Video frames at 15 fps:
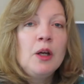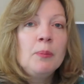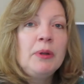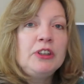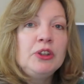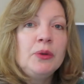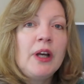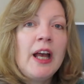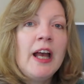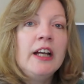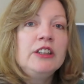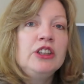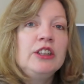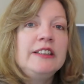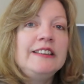but to
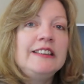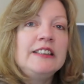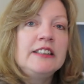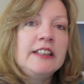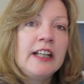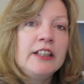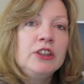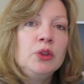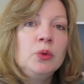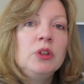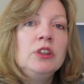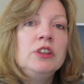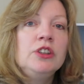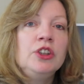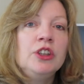actually
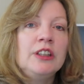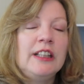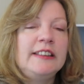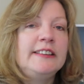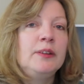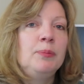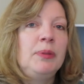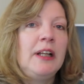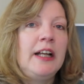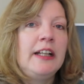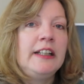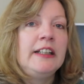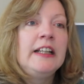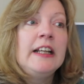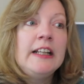schedule your lesson
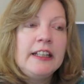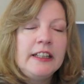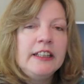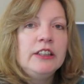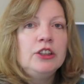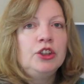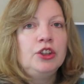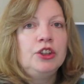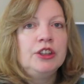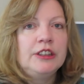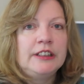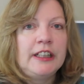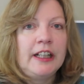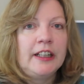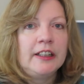planning into your
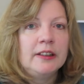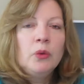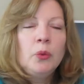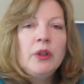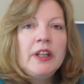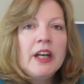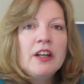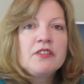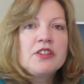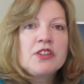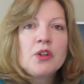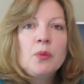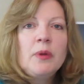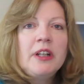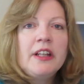day. We have
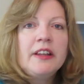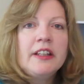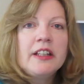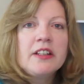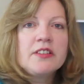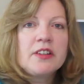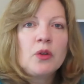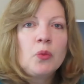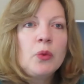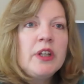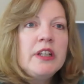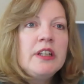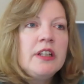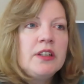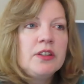so many things that we
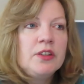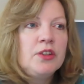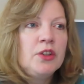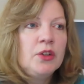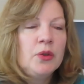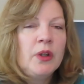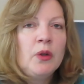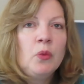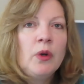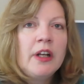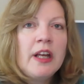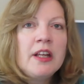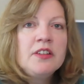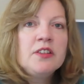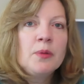need to do, and what
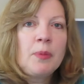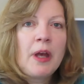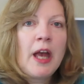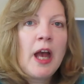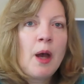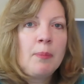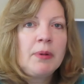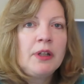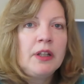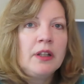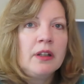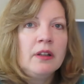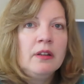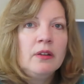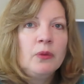ends up
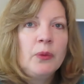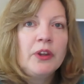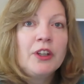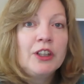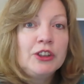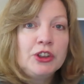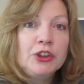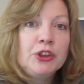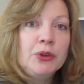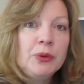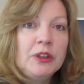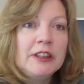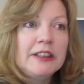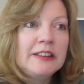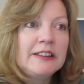happening with our to-do
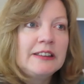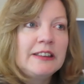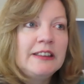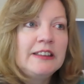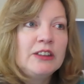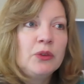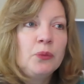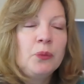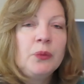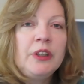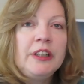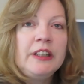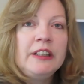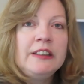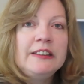list is that
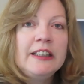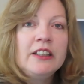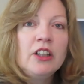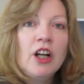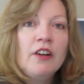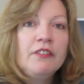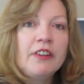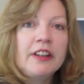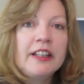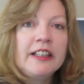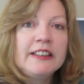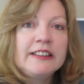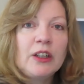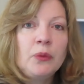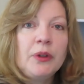we tick off the
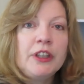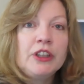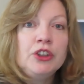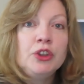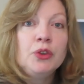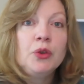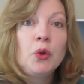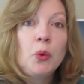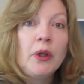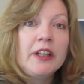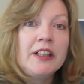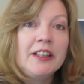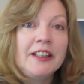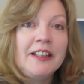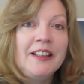things that we can do
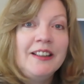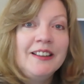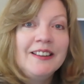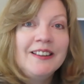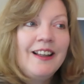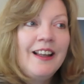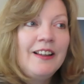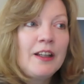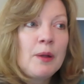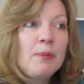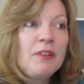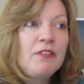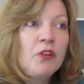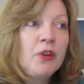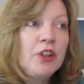quickly, and then
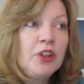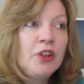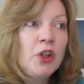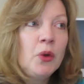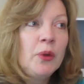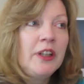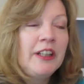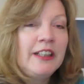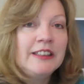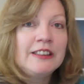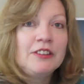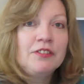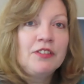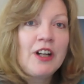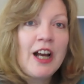before you know it, it is
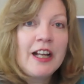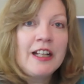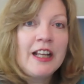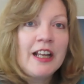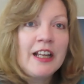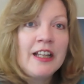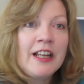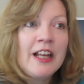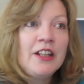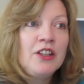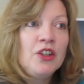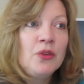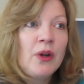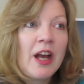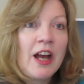Friday and
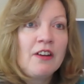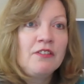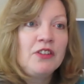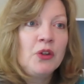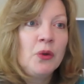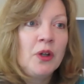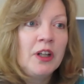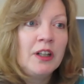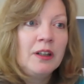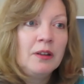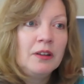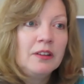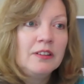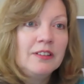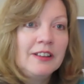you have your
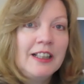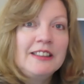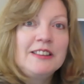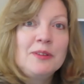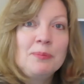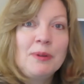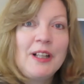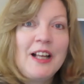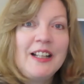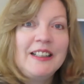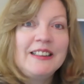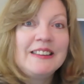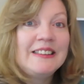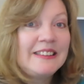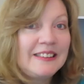lesson
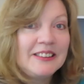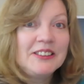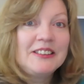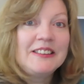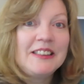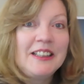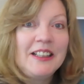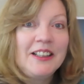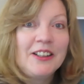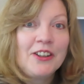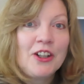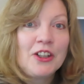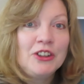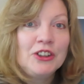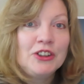planning still sitting there
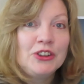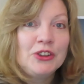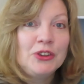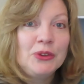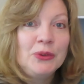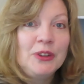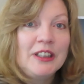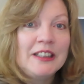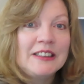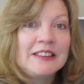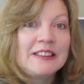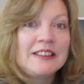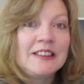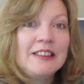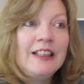on your to-do
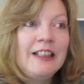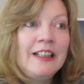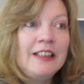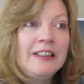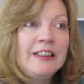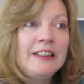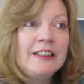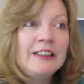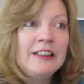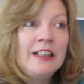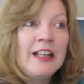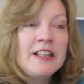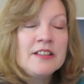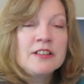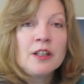list, and it
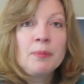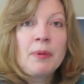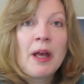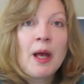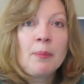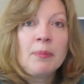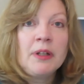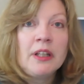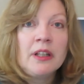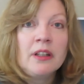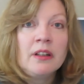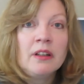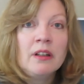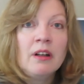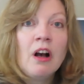ends up
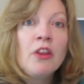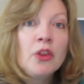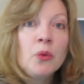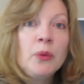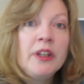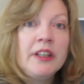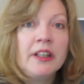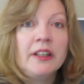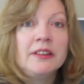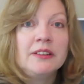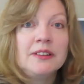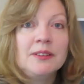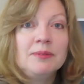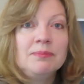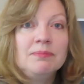happening on the weekend.
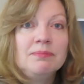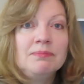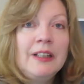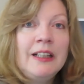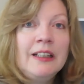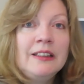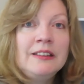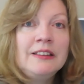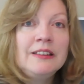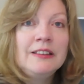And